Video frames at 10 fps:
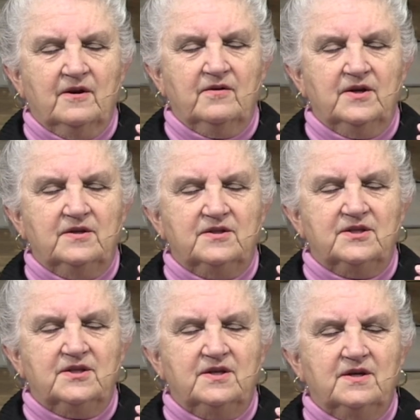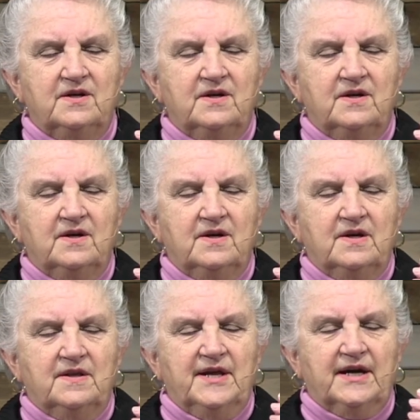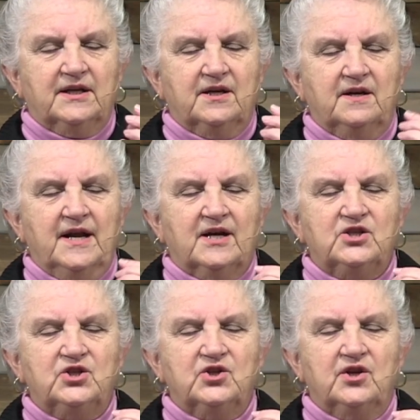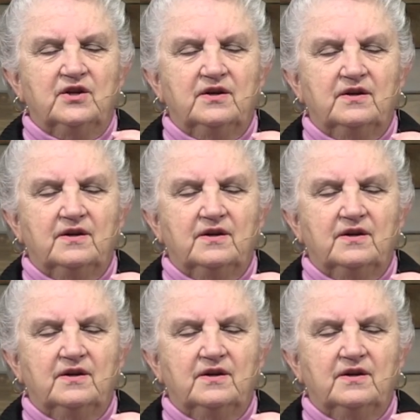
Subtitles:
there is that connection.